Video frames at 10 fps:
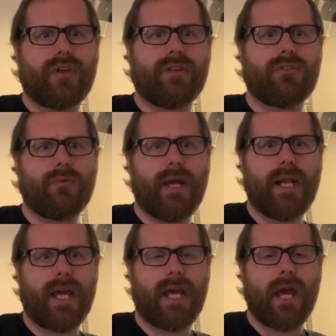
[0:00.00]

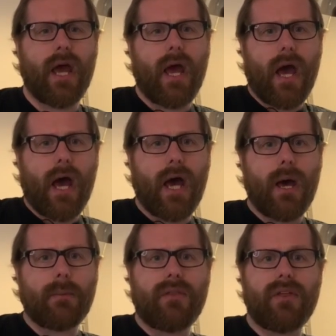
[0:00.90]
Santorini.
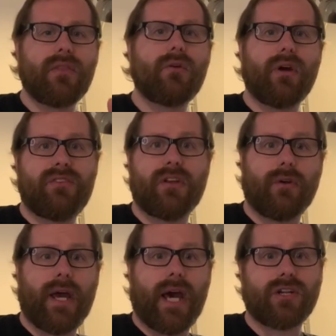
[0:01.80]
The other
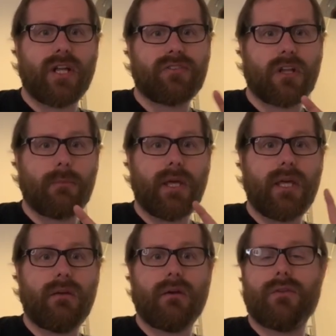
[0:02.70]
itinerary actually is going to
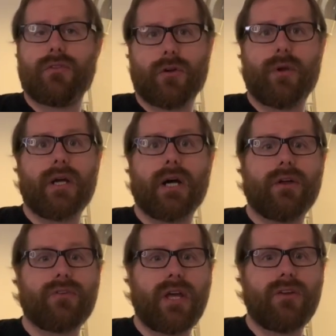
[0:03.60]
be the Greek
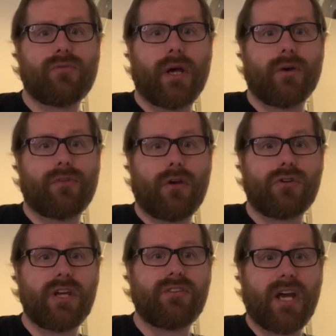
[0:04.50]
Isles and Israel. So
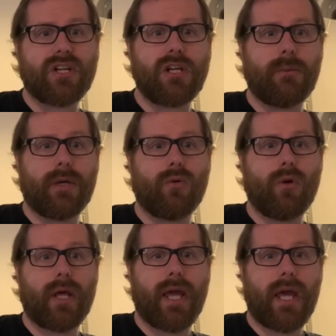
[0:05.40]
she's actually going to be
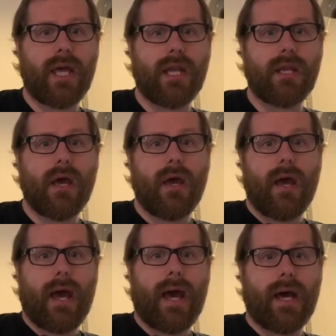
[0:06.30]
calling in
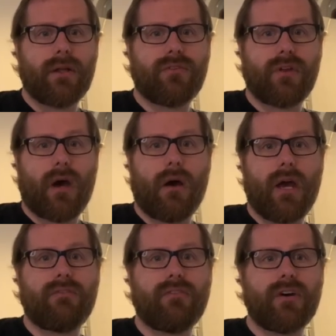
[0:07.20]
at
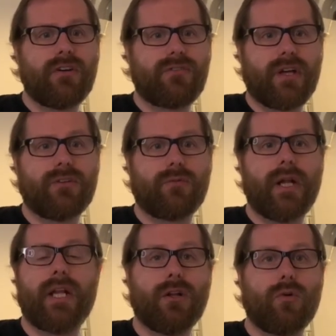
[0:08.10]
Haifa,
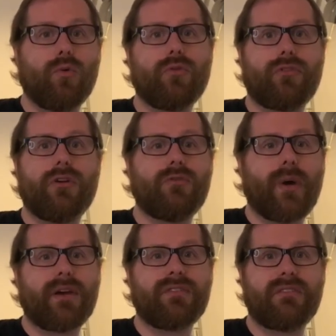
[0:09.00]
Santorini, and also to
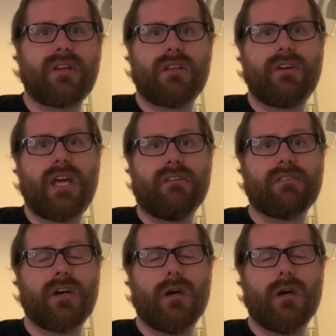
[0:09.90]
access Tel Aviv,